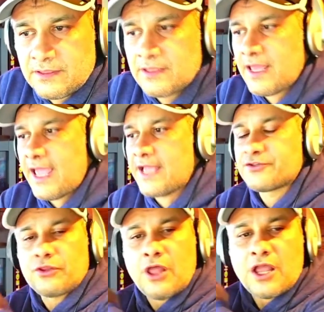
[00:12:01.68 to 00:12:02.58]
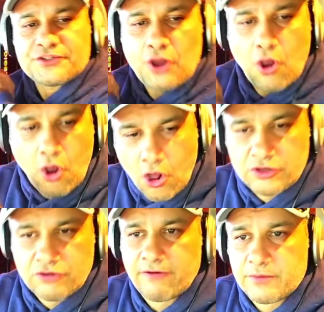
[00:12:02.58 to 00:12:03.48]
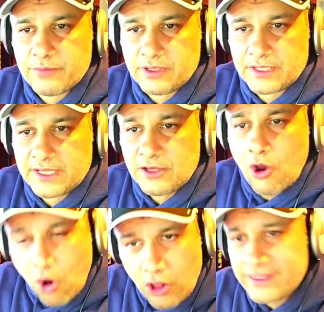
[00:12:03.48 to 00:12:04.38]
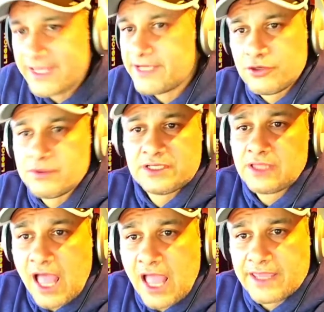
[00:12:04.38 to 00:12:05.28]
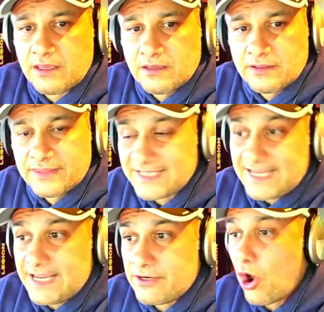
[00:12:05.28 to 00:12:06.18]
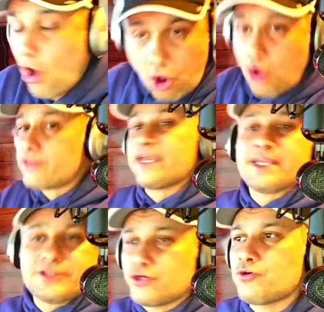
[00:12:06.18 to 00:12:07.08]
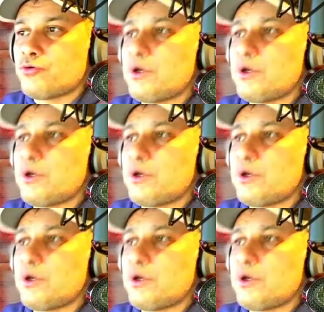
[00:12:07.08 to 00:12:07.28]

has lost all credibility. All they do is lie. That's it. All they do